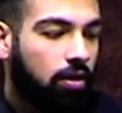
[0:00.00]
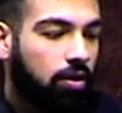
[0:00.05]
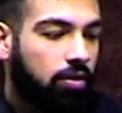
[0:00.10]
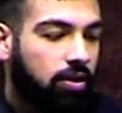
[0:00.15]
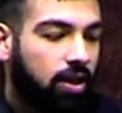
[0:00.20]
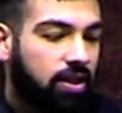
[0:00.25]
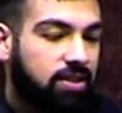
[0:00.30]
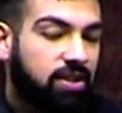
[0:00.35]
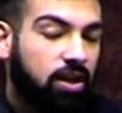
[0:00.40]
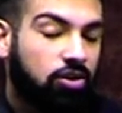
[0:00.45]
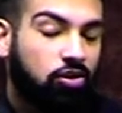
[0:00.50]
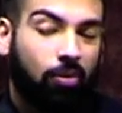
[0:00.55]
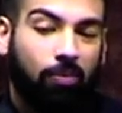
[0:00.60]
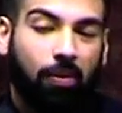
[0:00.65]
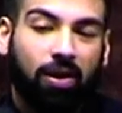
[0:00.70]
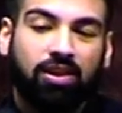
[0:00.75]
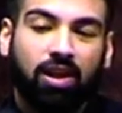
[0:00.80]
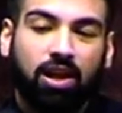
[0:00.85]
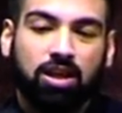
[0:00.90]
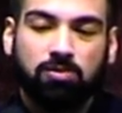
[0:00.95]
They say, "Your
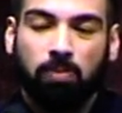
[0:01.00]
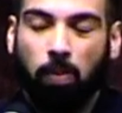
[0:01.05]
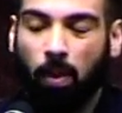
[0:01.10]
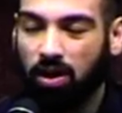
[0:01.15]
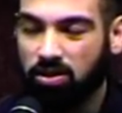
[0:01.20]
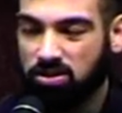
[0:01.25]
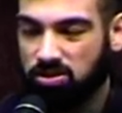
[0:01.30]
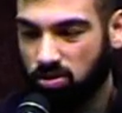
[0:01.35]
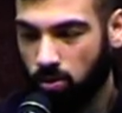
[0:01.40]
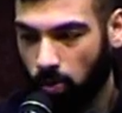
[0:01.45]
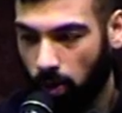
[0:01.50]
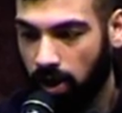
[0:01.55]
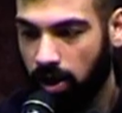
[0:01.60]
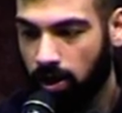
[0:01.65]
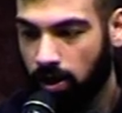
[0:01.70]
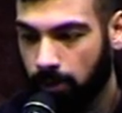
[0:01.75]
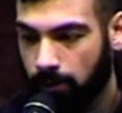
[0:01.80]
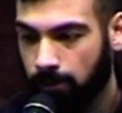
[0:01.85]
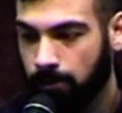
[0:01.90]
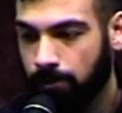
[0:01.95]
mother has passed
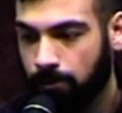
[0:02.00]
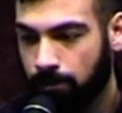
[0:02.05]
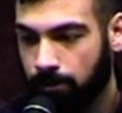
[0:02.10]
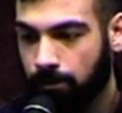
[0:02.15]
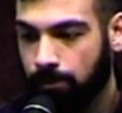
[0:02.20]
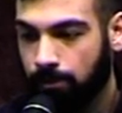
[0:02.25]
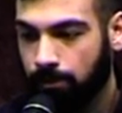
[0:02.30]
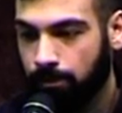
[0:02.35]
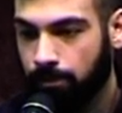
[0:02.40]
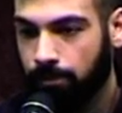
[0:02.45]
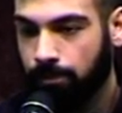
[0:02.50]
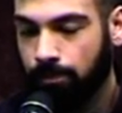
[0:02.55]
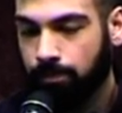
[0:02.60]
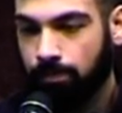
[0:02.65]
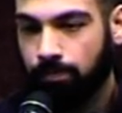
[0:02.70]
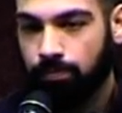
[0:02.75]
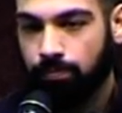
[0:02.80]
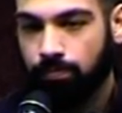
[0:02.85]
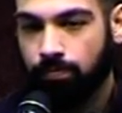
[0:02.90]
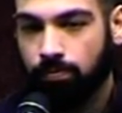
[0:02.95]
away.
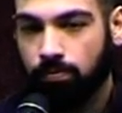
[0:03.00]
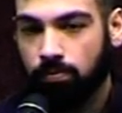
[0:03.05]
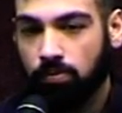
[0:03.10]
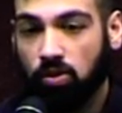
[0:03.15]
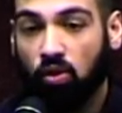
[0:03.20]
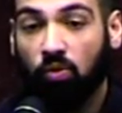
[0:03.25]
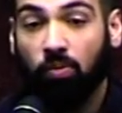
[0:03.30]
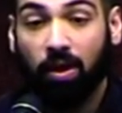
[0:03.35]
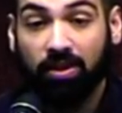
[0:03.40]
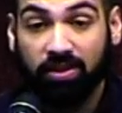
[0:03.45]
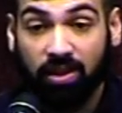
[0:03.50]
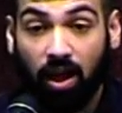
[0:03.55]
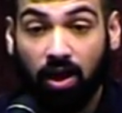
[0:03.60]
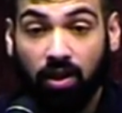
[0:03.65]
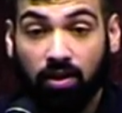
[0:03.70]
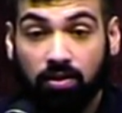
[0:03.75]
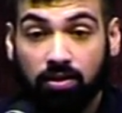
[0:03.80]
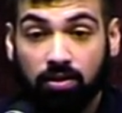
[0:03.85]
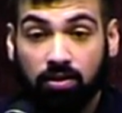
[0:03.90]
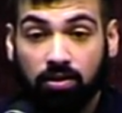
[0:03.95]
Your
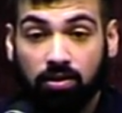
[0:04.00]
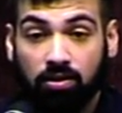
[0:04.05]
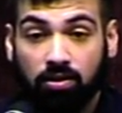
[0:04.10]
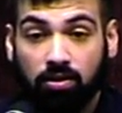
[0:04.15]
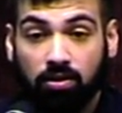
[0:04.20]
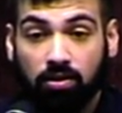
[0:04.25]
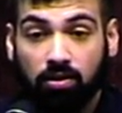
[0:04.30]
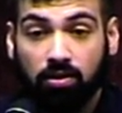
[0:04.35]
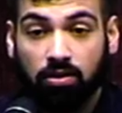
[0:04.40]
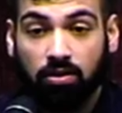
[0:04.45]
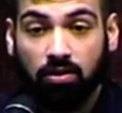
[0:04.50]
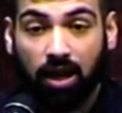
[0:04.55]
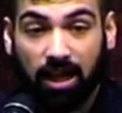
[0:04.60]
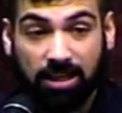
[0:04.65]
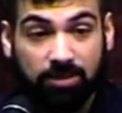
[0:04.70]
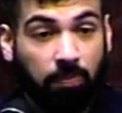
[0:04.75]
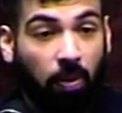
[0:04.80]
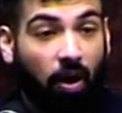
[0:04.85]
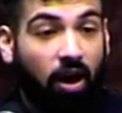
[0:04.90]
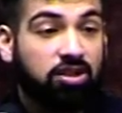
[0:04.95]
mother
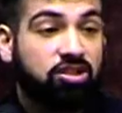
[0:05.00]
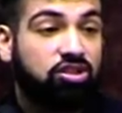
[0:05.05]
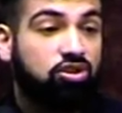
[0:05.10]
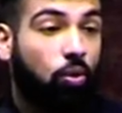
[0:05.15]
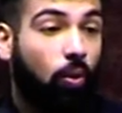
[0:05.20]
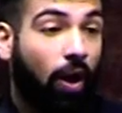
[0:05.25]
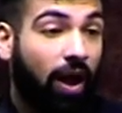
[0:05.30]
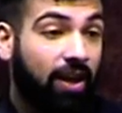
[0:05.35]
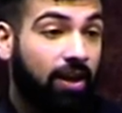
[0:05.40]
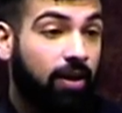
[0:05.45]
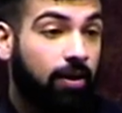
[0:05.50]
has passed away."